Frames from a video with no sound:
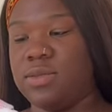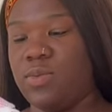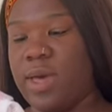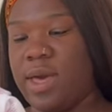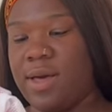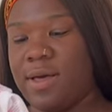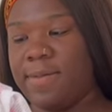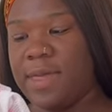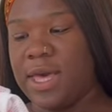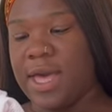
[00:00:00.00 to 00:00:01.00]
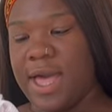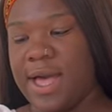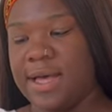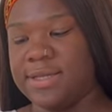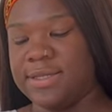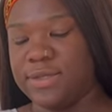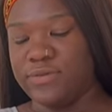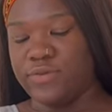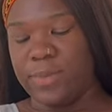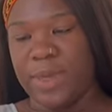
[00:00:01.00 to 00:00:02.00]
wake up, kick ass,
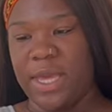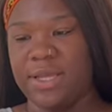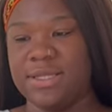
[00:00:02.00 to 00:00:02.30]
repeat.